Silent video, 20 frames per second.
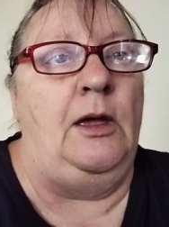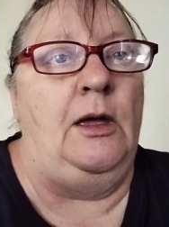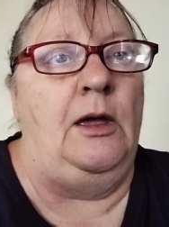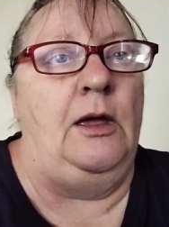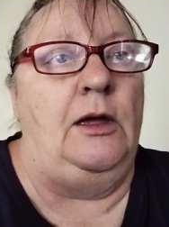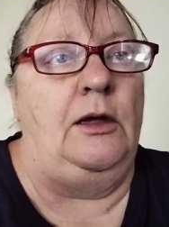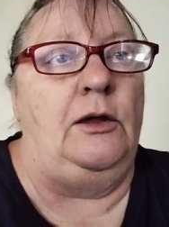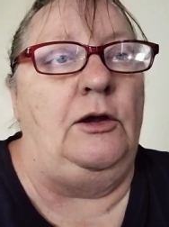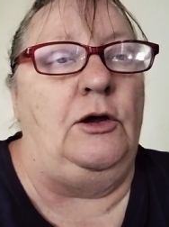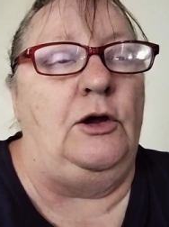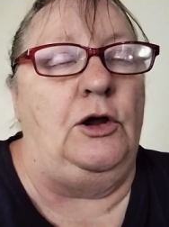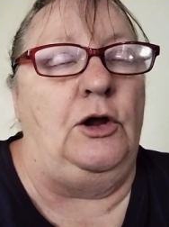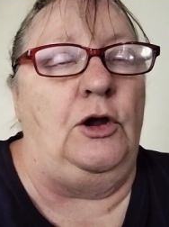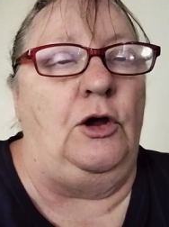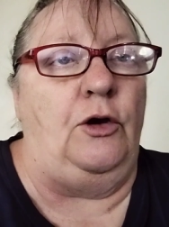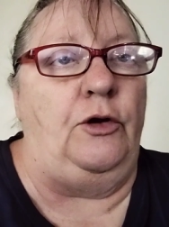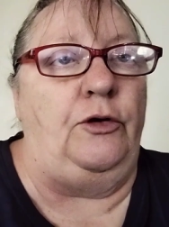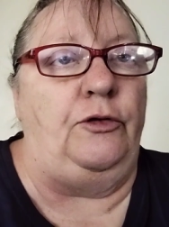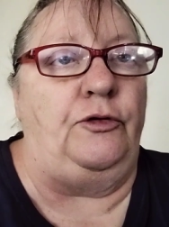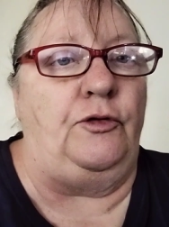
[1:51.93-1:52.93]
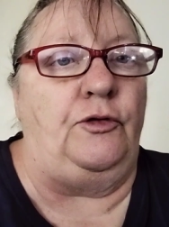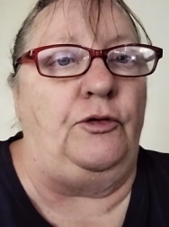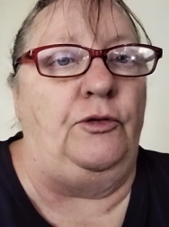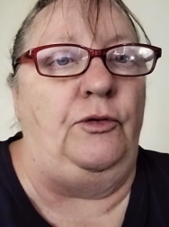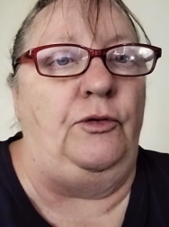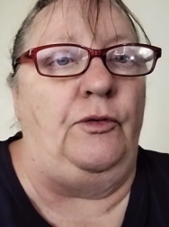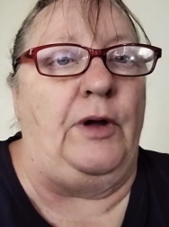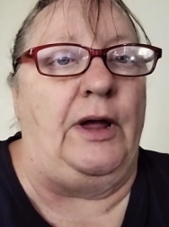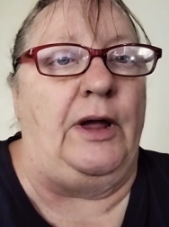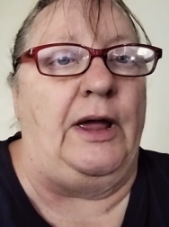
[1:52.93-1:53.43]
you can go through
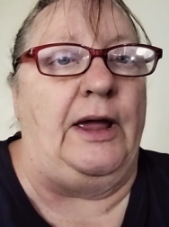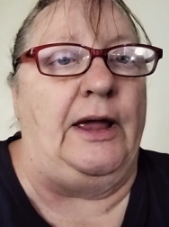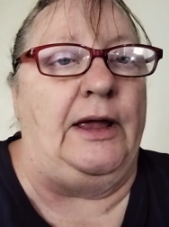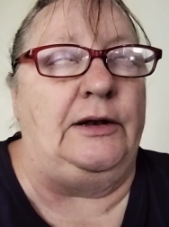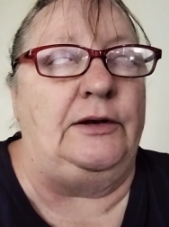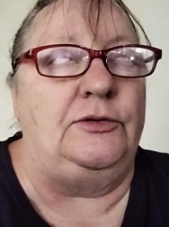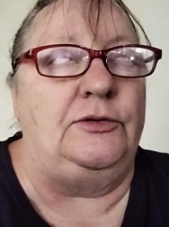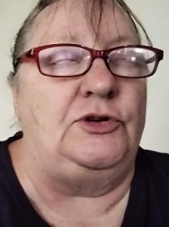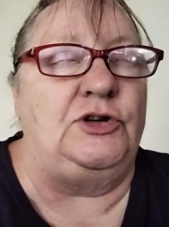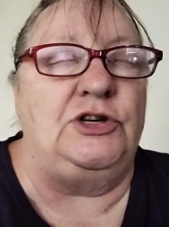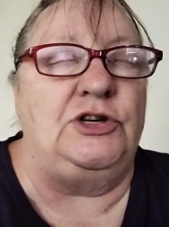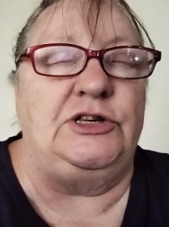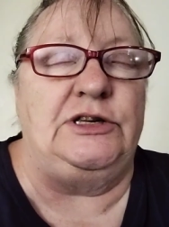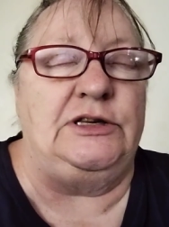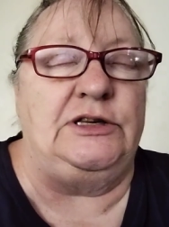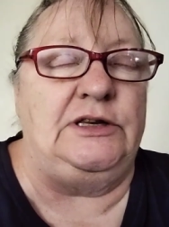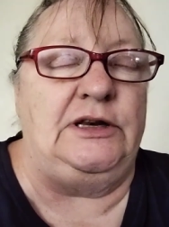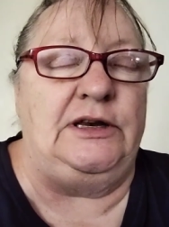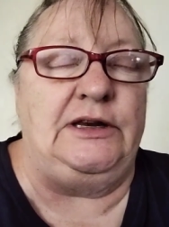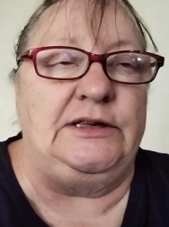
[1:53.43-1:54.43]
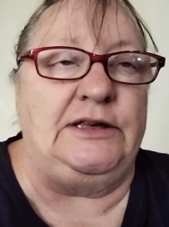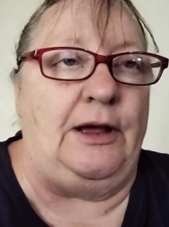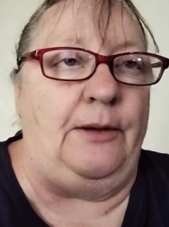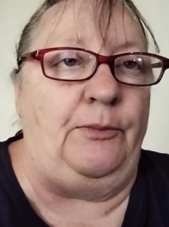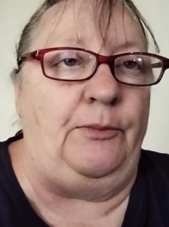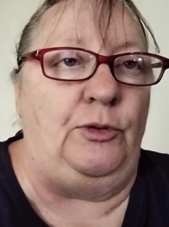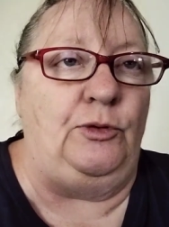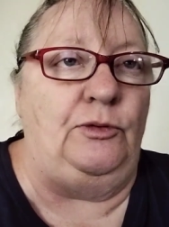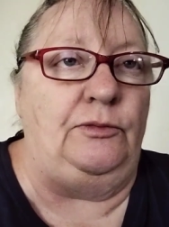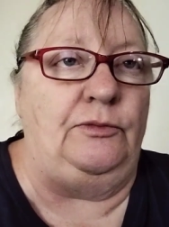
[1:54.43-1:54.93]
and, just as an
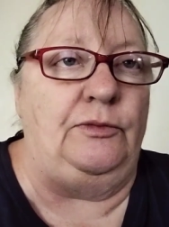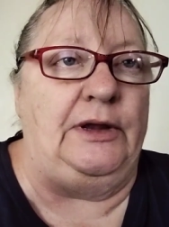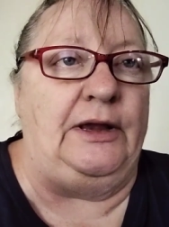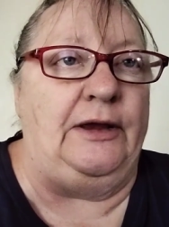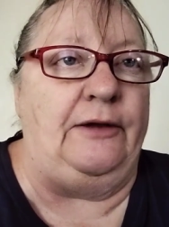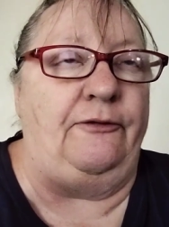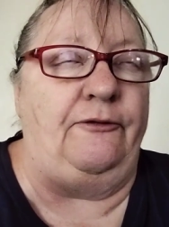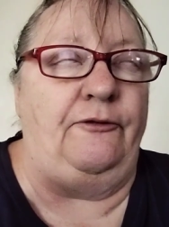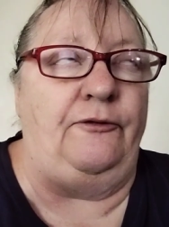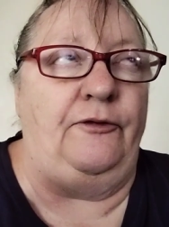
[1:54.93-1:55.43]
example, if